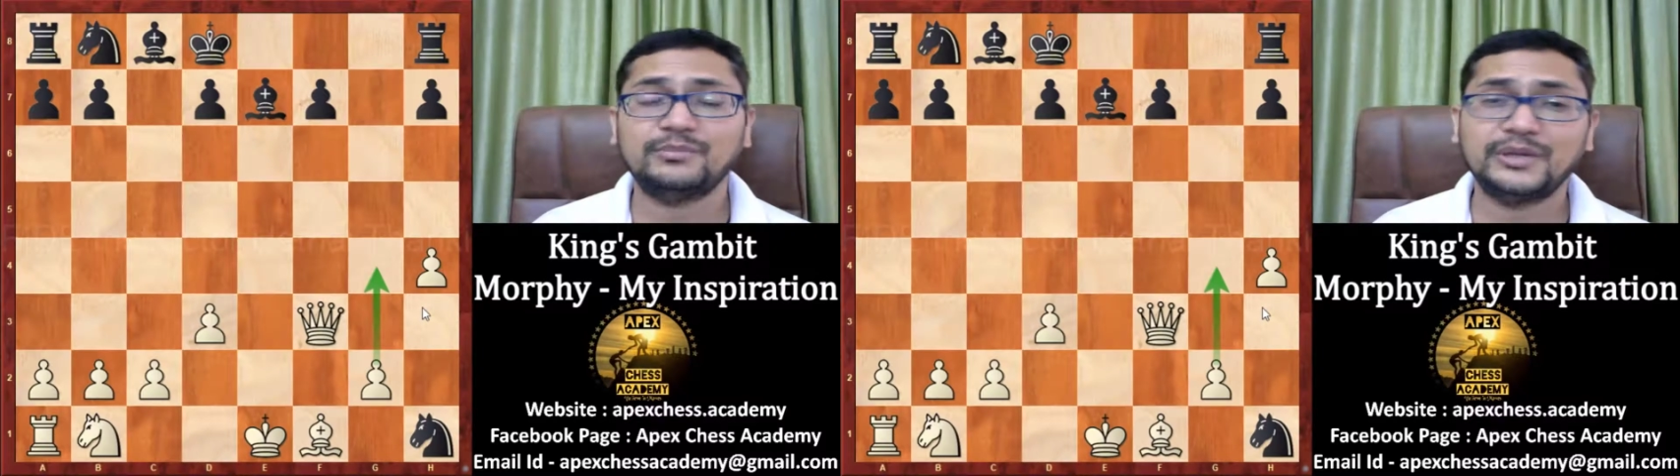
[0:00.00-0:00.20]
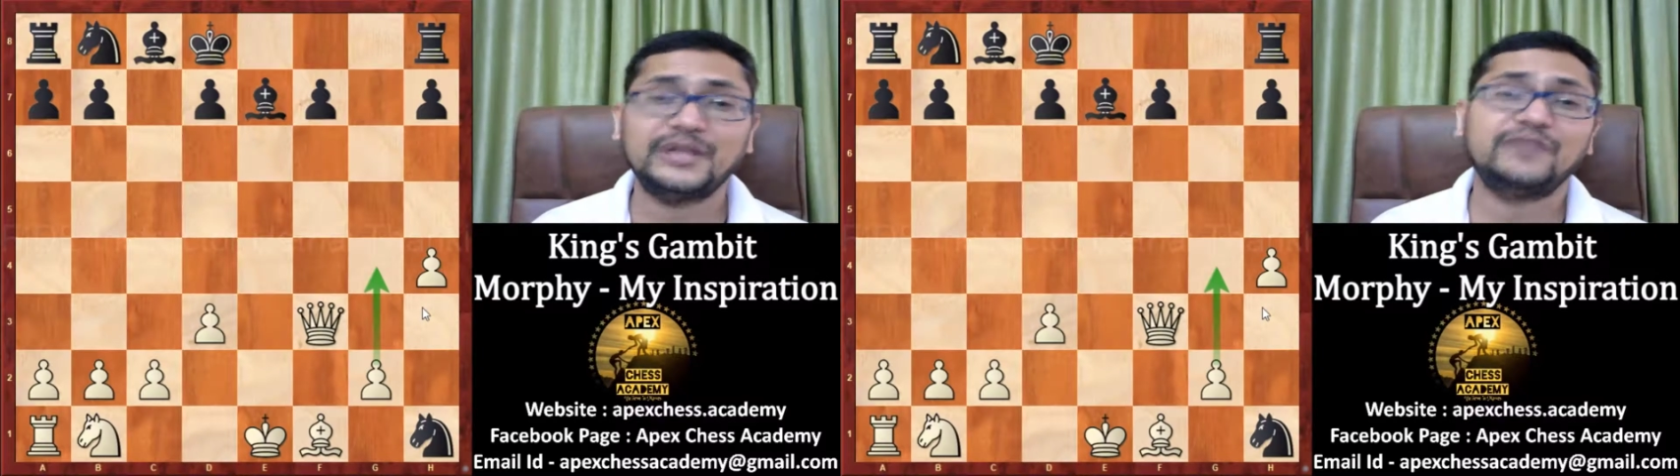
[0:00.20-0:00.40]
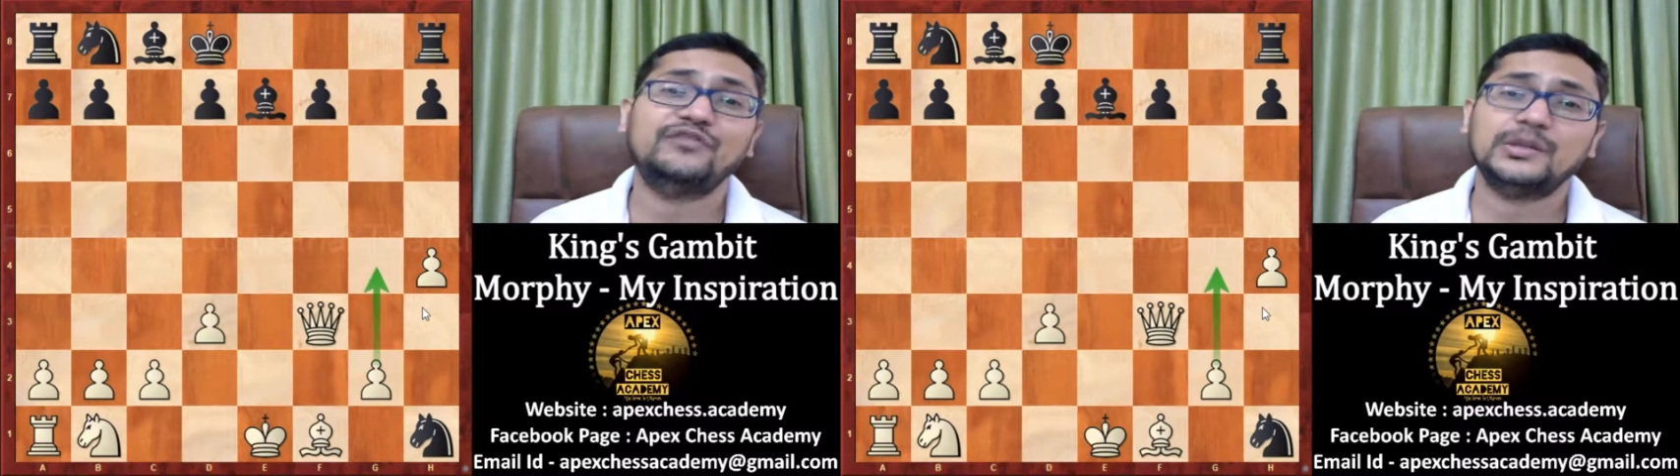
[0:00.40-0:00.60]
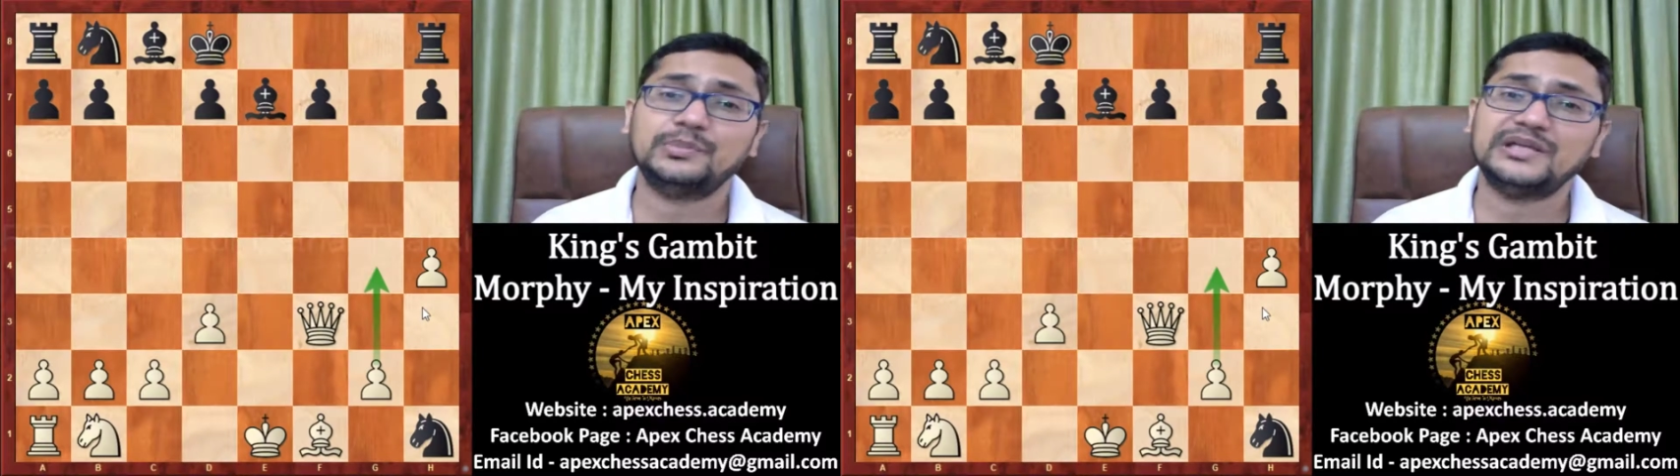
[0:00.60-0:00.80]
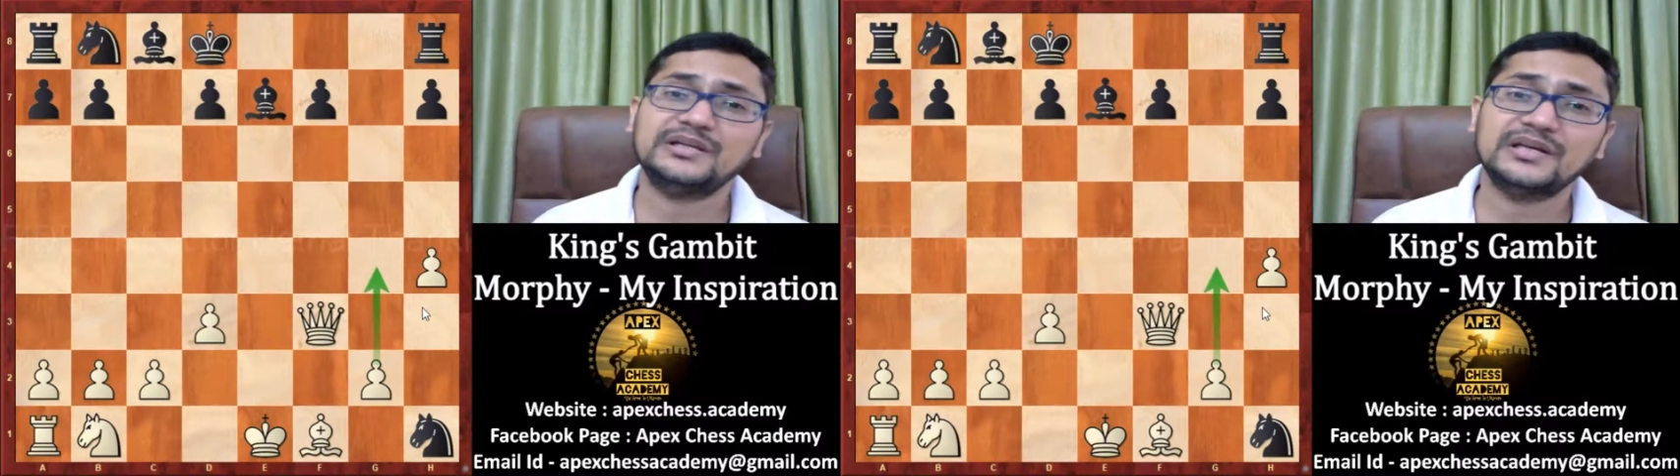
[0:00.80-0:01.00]
But if you are
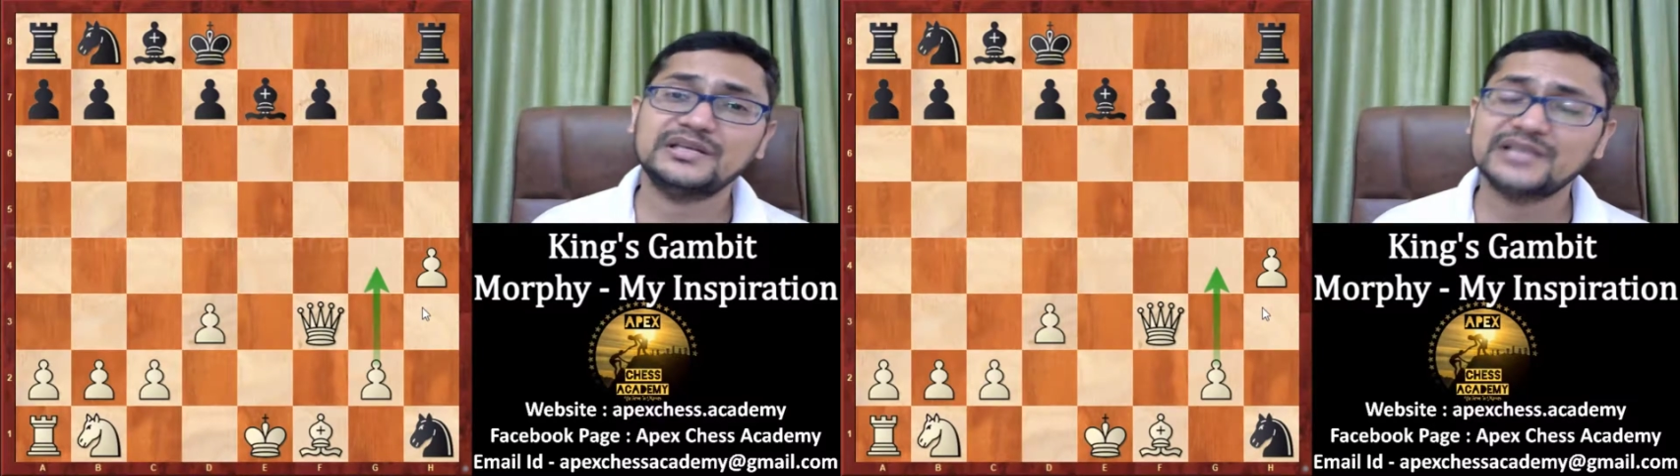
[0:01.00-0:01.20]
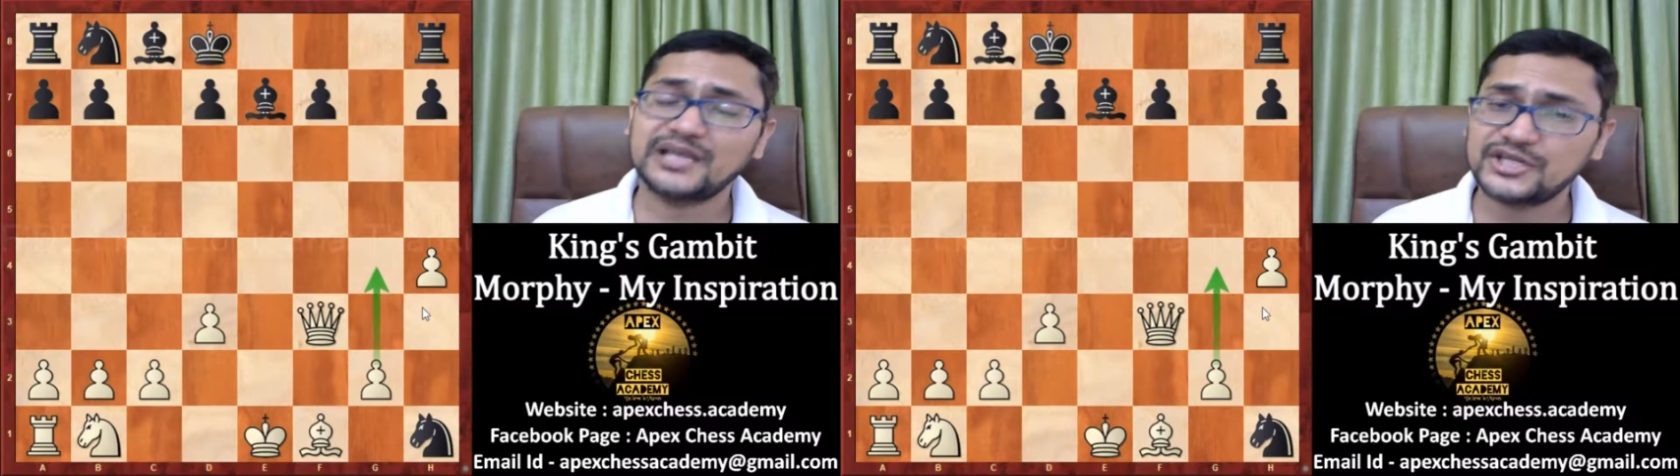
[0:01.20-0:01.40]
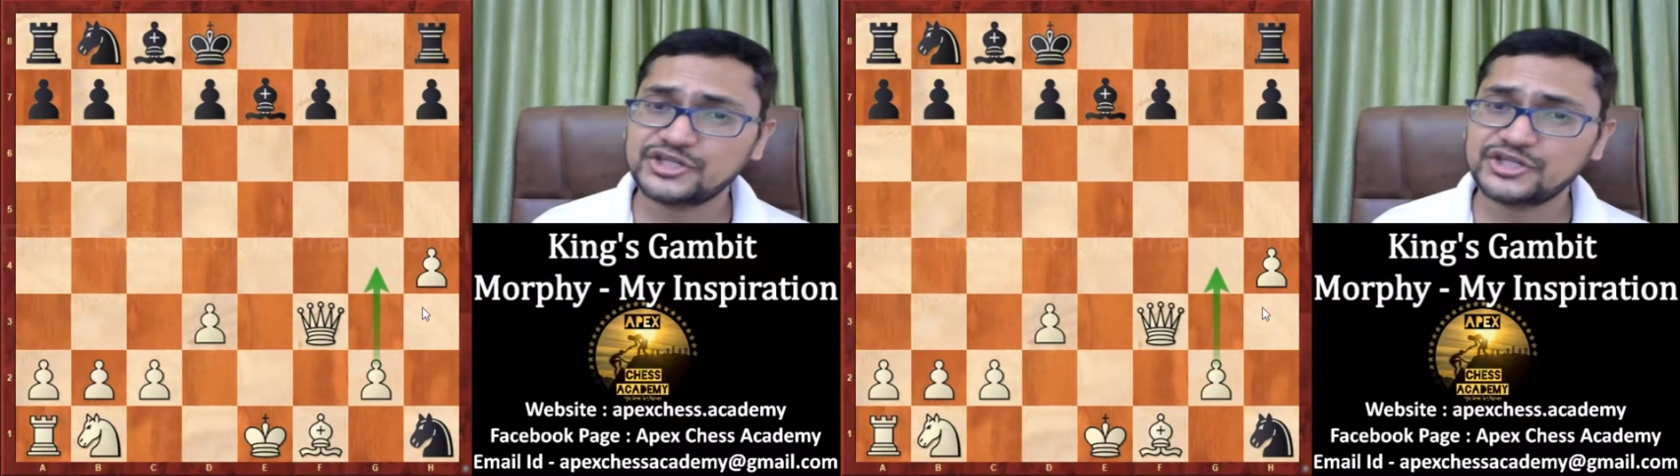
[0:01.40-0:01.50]
playing against any